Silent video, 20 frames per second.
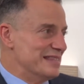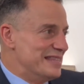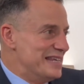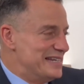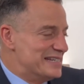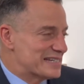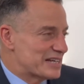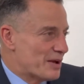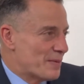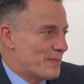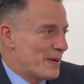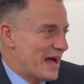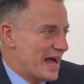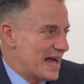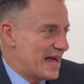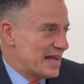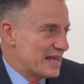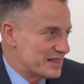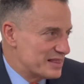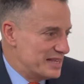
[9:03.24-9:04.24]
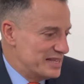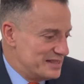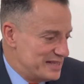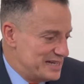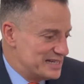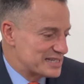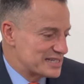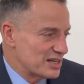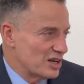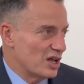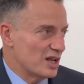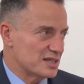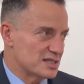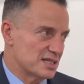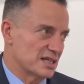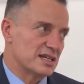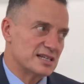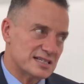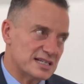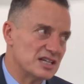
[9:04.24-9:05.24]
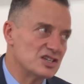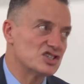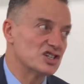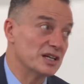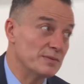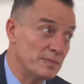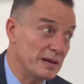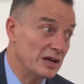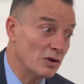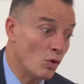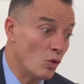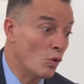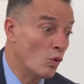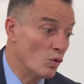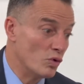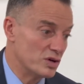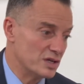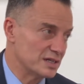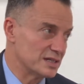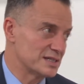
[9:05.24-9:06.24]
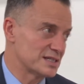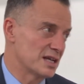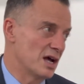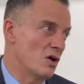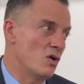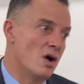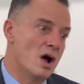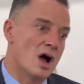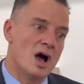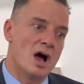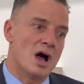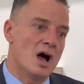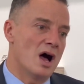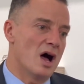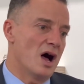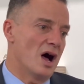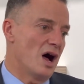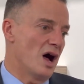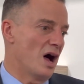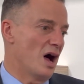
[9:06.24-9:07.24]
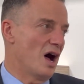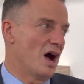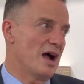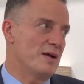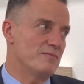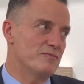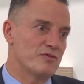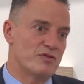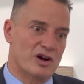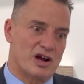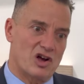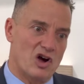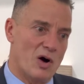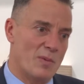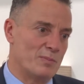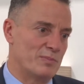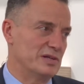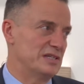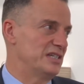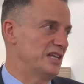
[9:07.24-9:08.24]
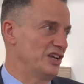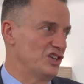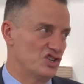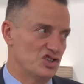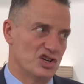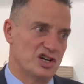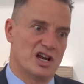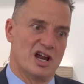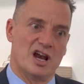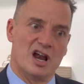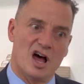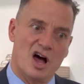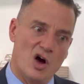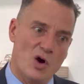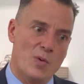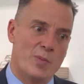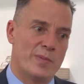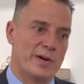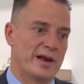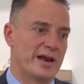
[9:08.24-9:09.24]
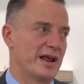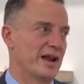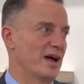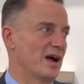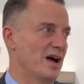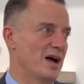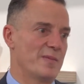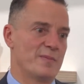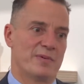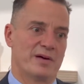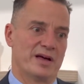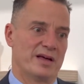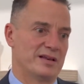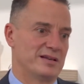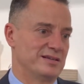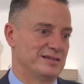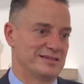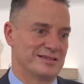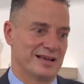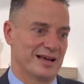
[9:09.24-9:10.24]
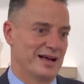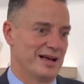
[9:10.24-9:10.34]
these slots that are essentially being hoarded. So I'm for competition and open it up, and